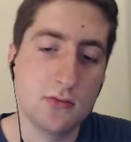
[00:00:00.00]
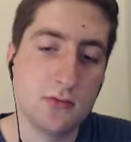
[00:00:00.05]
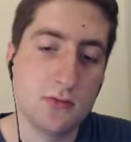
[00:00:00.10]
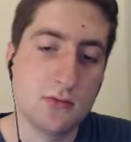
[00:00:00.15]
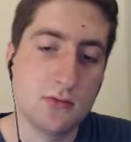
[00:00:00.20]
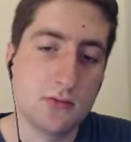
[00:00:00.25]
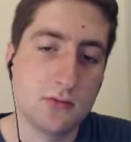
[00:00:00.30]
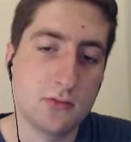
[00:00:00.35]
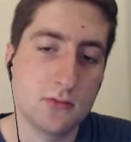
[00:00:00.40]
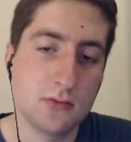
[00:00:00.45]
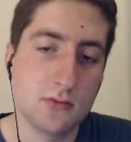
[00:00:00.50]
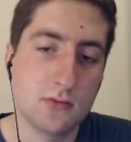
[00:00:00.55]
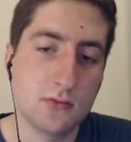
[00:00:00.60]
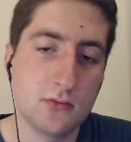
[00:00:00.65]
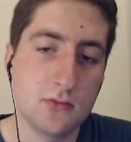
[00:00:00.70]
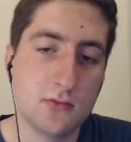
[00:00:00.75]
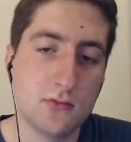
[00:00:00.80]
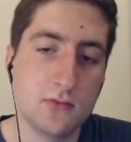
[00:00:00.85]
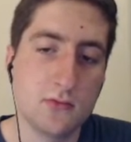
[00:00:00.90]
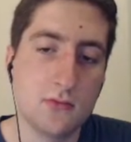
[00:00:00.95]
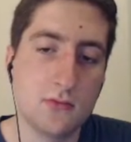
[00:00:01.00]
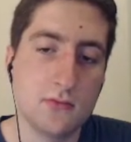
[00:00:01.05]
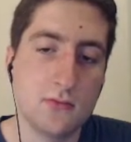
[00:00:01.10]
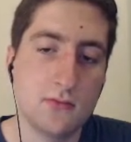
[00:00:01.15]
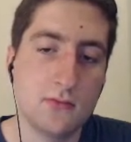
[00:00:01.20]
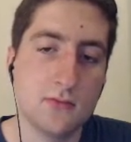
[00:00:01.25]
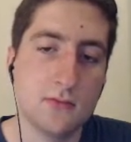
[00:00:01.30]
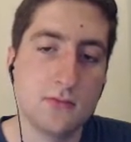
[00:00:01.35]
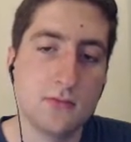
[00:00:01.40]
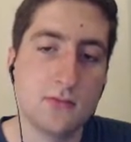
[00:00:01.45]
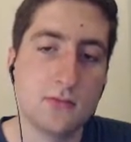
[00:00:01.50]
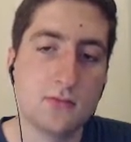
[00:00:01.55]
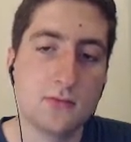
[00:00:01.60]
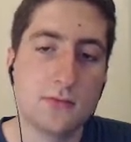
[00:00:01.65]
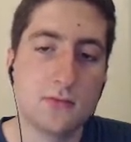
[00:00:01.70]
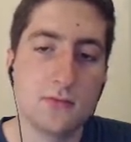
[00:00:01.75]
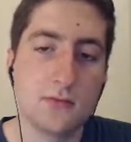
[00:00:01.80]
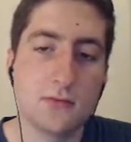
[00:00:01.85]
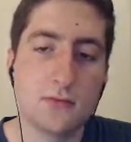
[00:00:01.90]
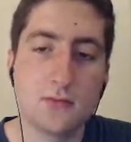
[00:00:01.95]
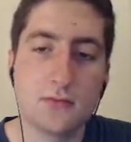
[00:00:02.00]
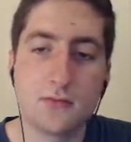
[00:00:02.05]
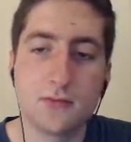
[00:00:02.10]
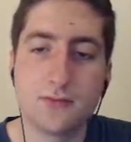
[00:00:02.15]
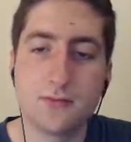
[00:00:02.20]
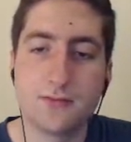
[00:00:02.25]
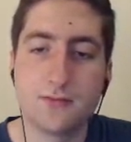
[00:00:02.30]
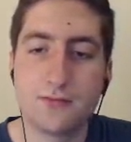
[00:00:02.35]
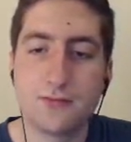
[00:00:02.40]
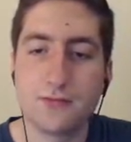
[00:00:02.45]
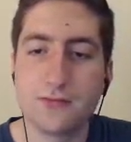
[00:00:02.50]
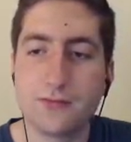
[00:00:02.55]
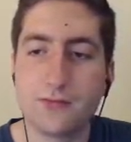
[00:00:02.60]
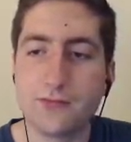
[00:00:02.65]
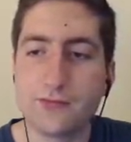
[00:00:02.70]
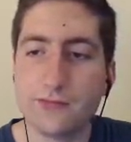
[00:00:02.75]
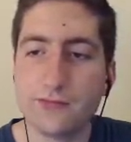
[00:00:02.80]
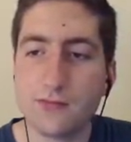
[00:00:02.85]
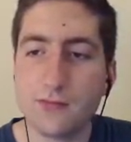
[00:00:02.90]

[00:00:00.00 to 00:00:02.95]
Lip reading: (no one is talking)